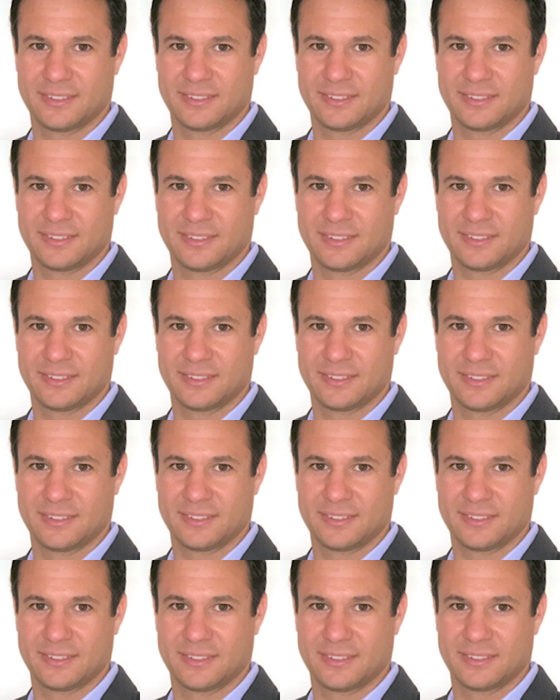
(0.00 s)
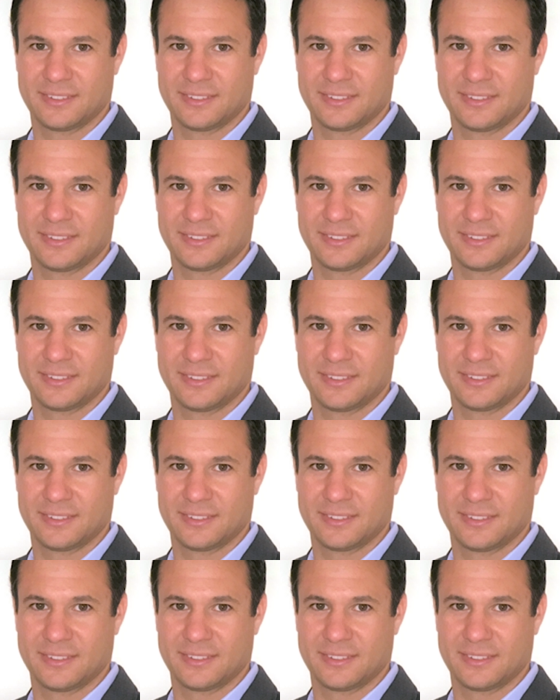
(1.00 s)

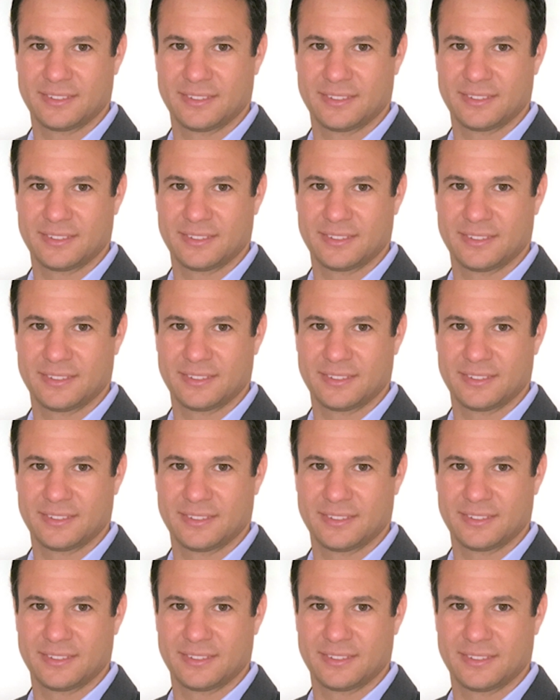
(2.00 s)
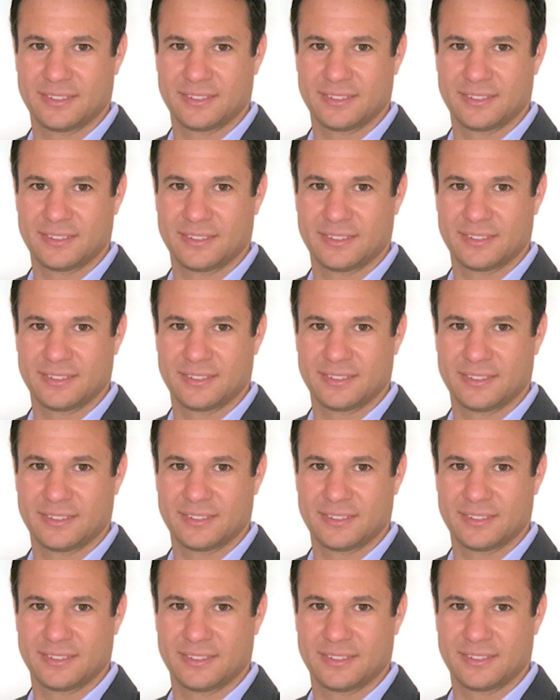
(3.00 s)

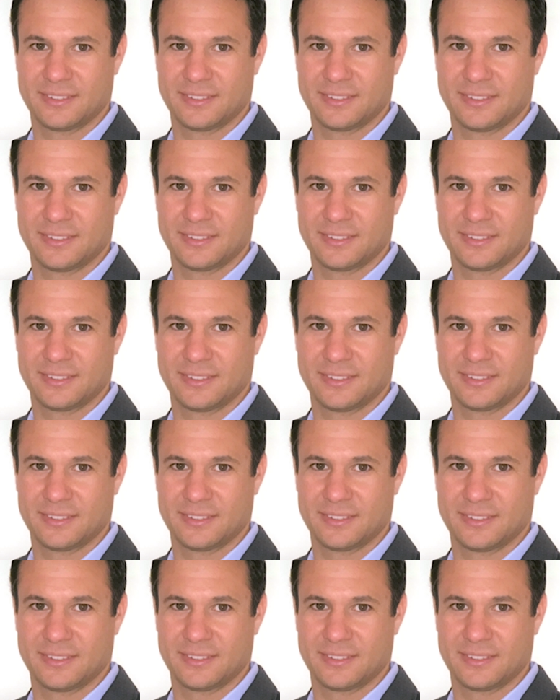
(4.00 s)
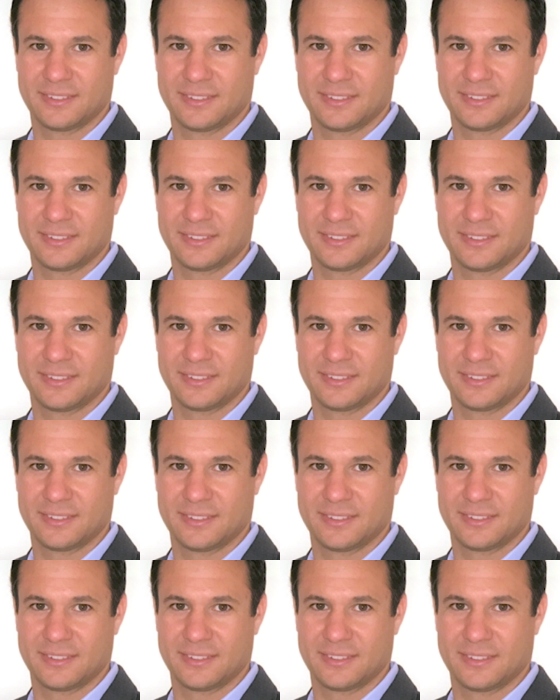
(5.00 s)

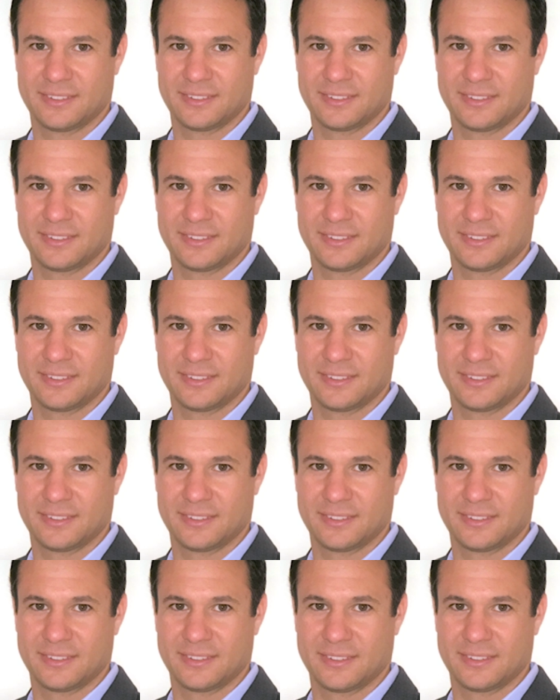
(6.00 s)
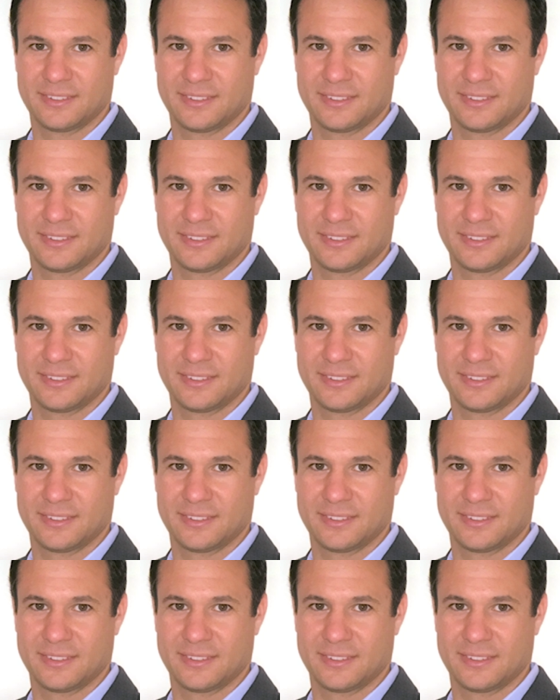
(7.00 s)

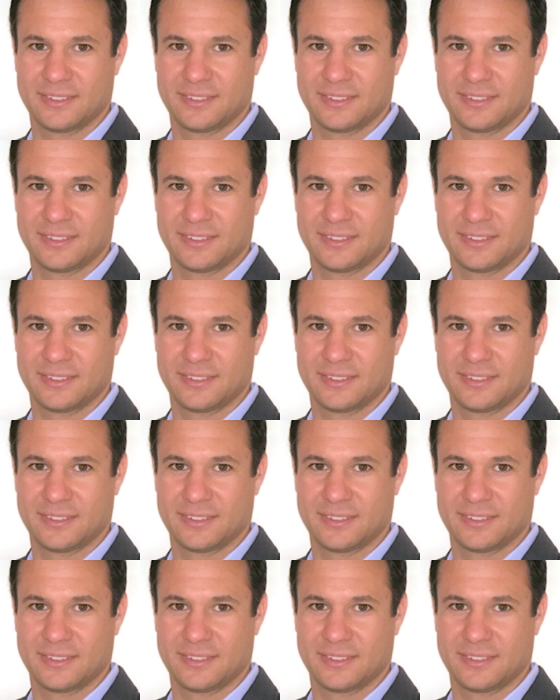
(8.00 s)
(no lip movement)